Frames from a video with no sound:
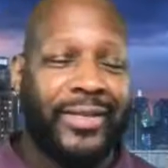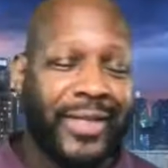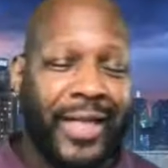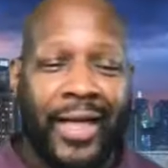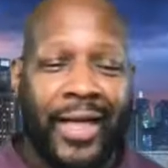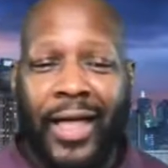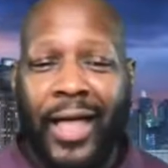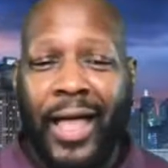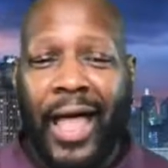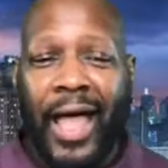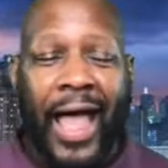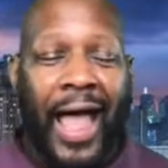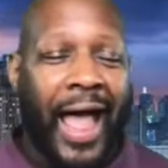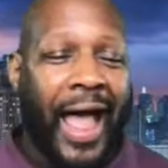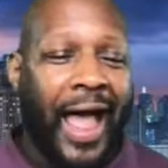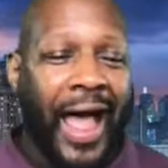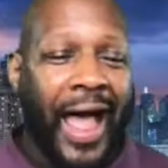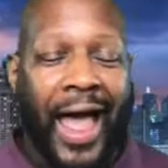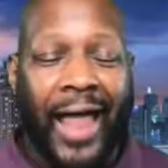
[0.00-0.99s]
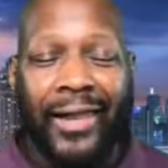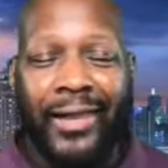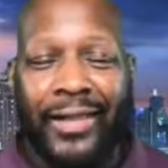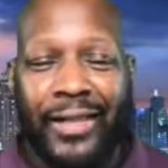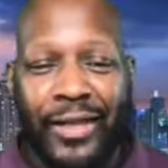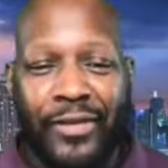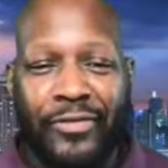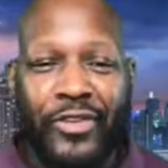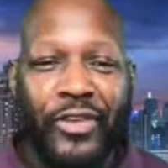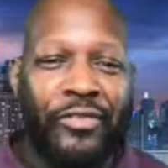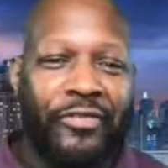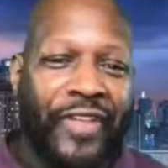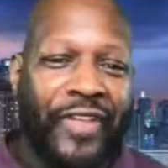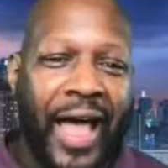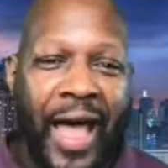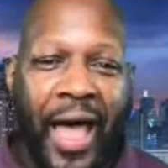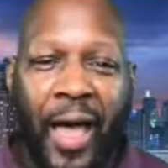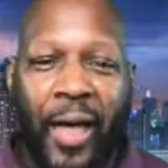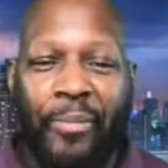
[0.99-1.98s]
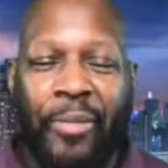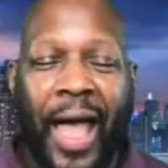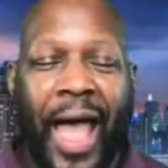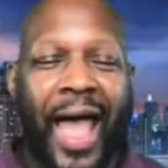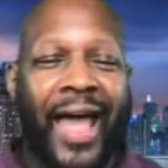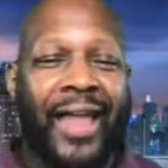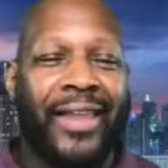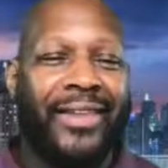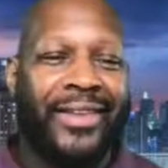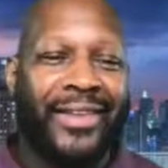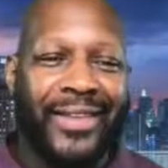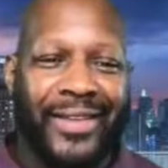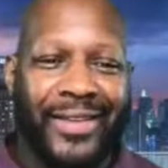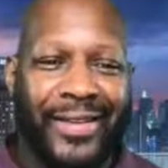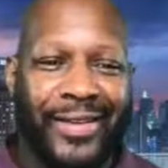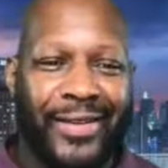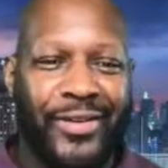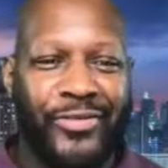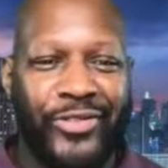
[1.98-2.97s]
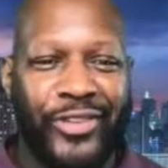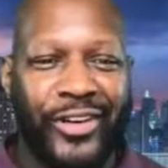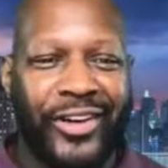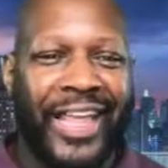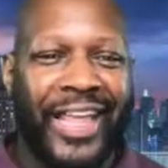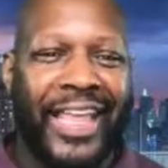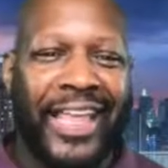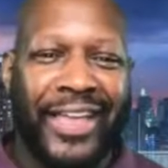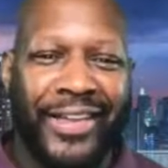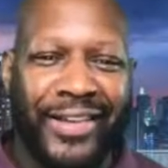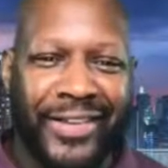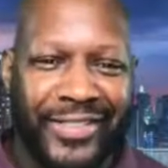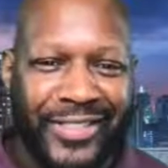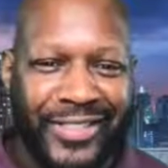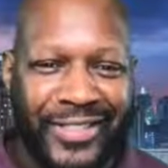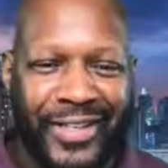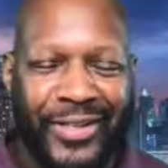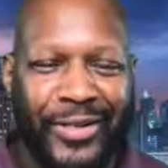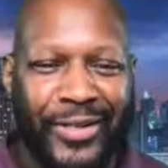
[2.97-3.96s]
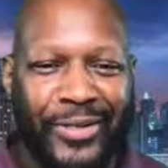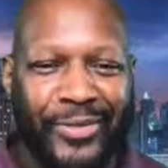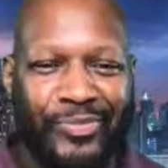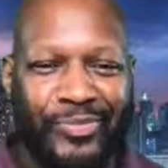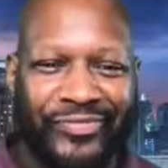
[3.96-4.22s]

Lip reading: Chase, I love your vibe. I love your energy.